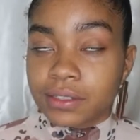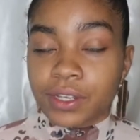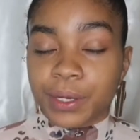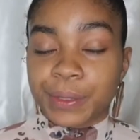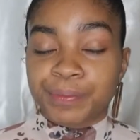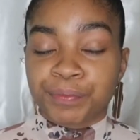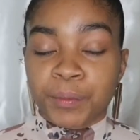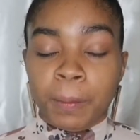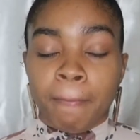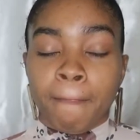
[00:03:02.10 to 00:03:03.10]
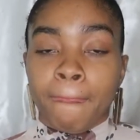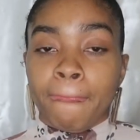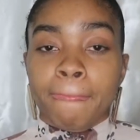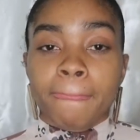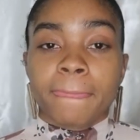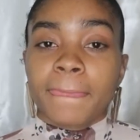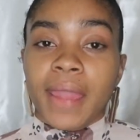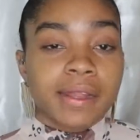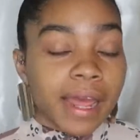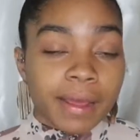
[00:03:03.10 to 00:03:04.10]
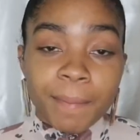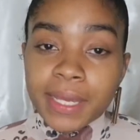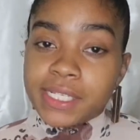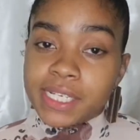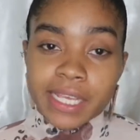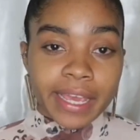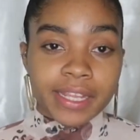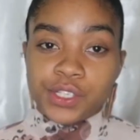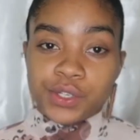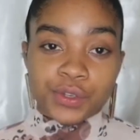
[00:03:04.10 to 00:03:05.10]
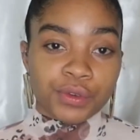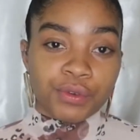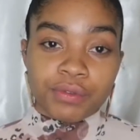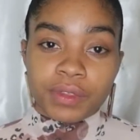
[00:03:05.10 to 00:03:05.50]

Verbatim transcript: So let me just get into